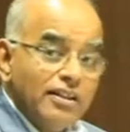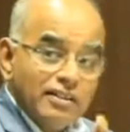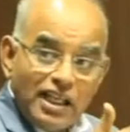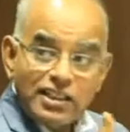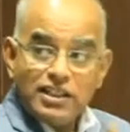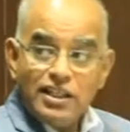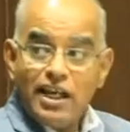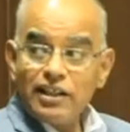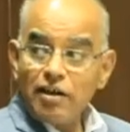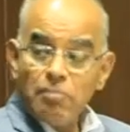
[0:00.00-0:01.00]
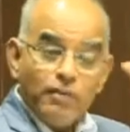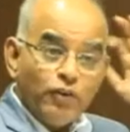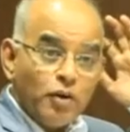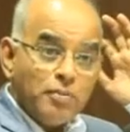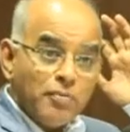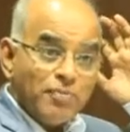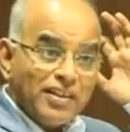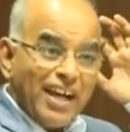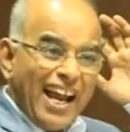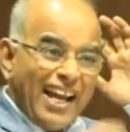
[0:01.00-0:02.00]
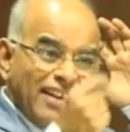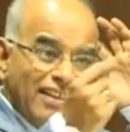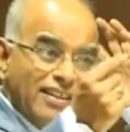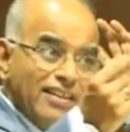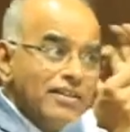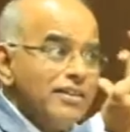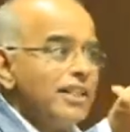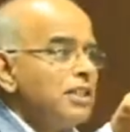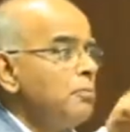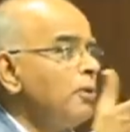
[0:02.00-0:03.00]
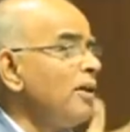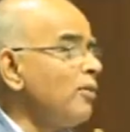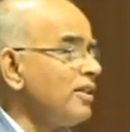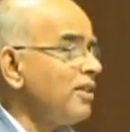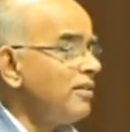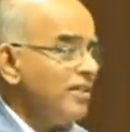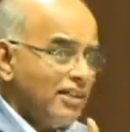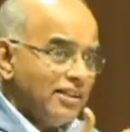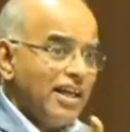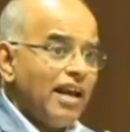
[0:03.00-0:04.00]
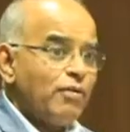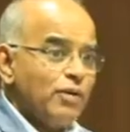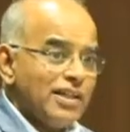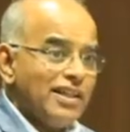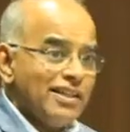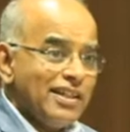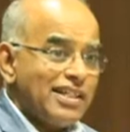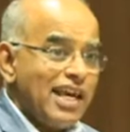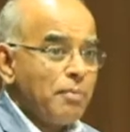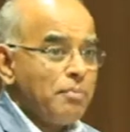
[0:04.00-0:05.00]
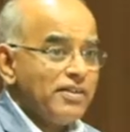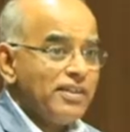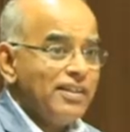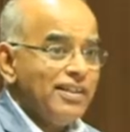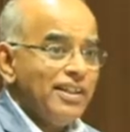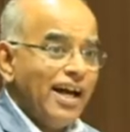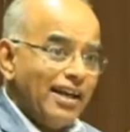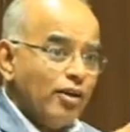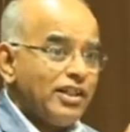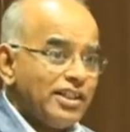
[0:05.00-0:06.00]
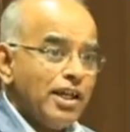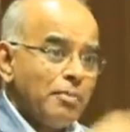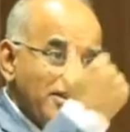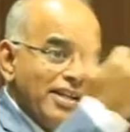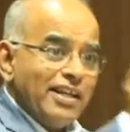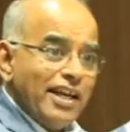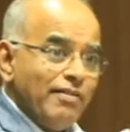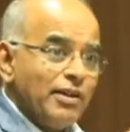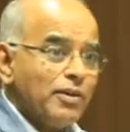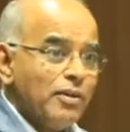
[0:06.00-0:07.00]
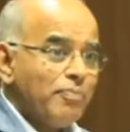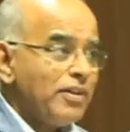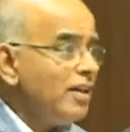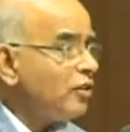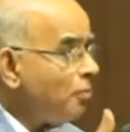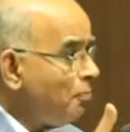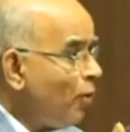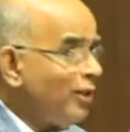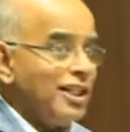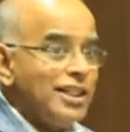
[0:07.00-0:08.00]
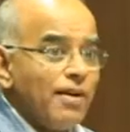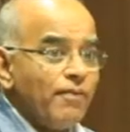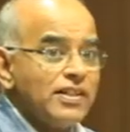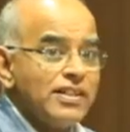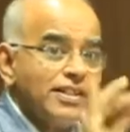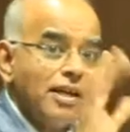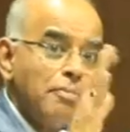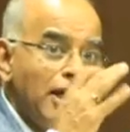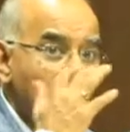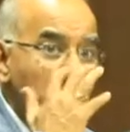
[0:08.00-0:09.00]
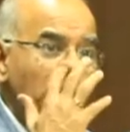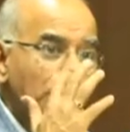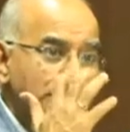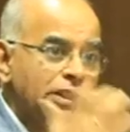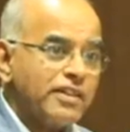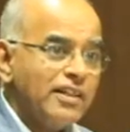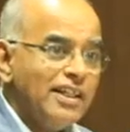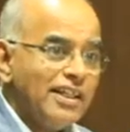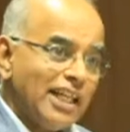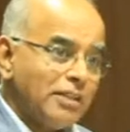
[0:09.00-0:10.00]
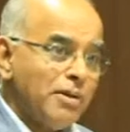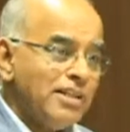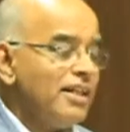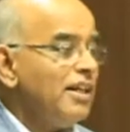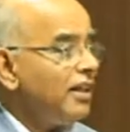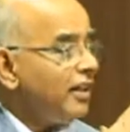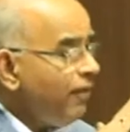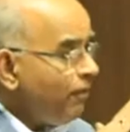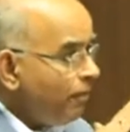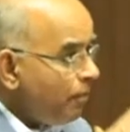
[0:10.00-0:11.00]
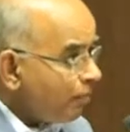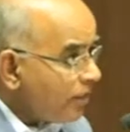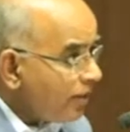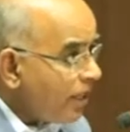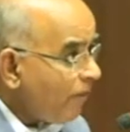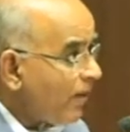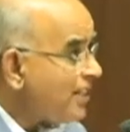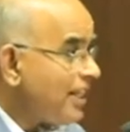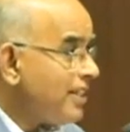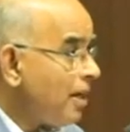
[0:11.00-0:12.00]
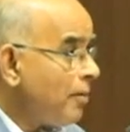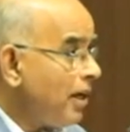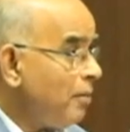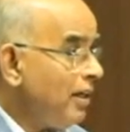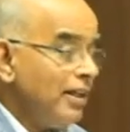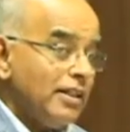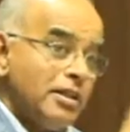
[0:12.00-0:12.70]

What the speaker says: Thus, he had come before you. I just put a question. Sir, have you seen the CRPC? I got CRPC and gave it to him. So both these offences are bailable offences. That means if the offences are bailable,